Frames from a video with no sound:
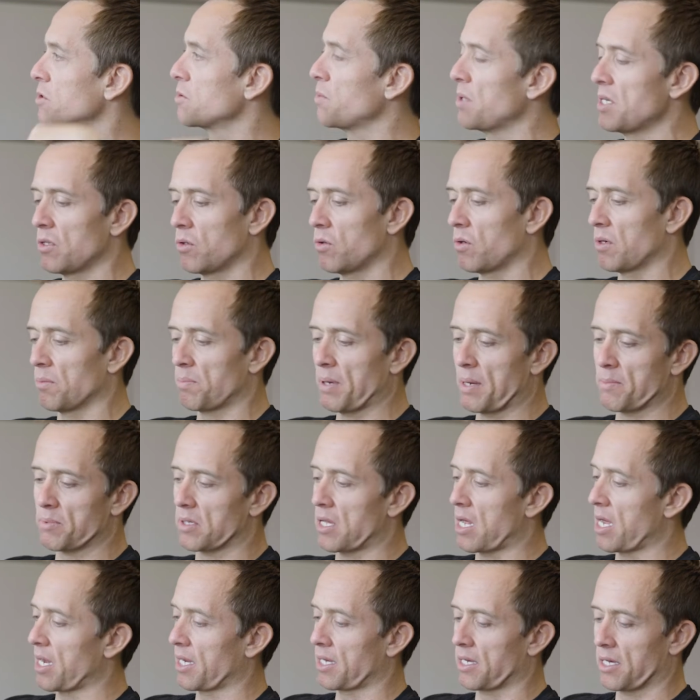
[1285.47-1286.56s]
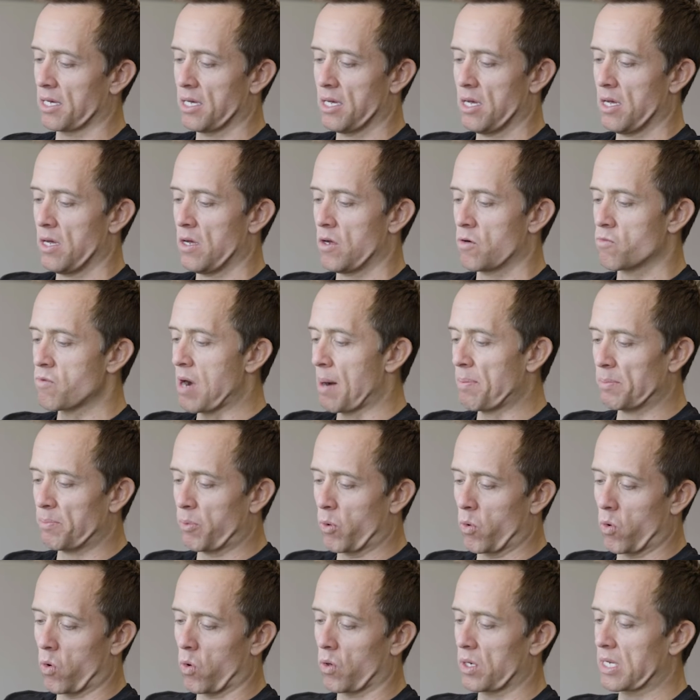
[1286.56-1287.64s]
Because when you look at people like
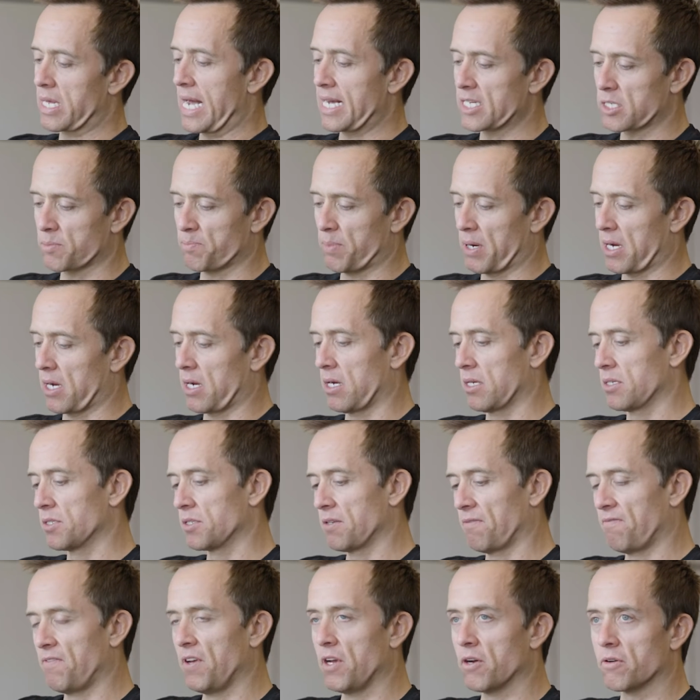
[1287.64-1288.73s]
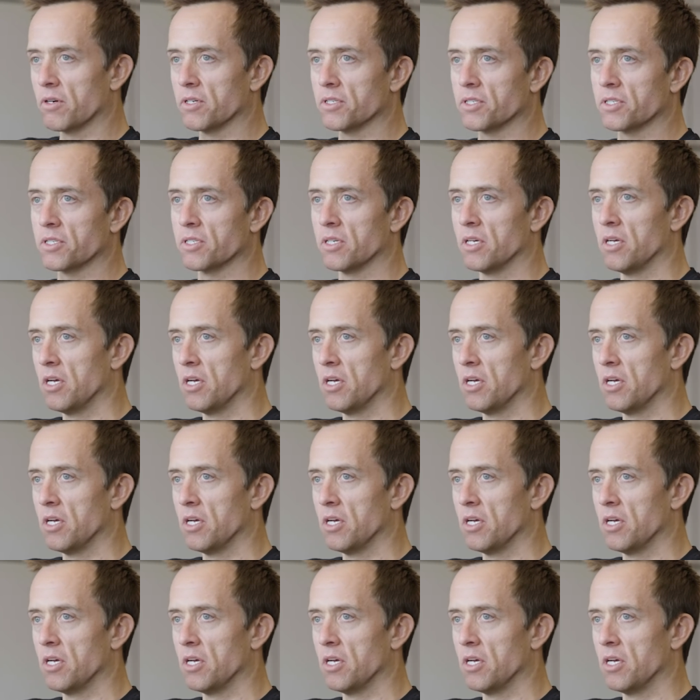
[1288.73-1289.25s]
Rappaport, Casper, Zephyrus,